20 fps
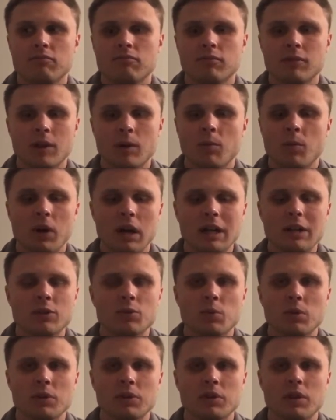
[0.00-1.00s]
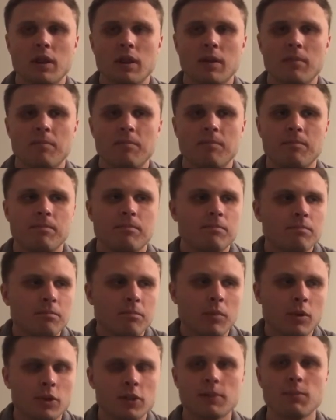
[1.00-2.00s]
some ways was the
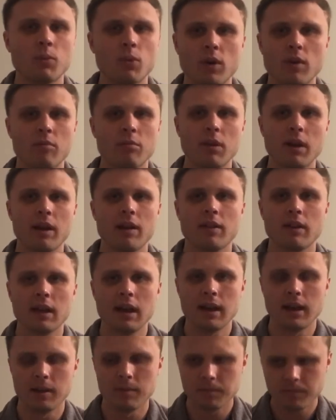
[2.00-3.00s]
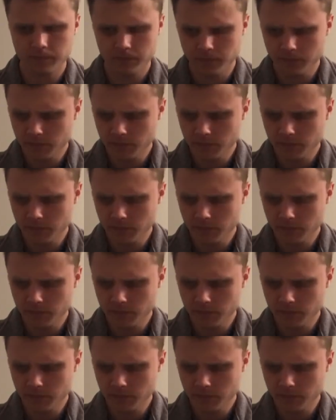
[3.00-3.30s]
most important play of the game.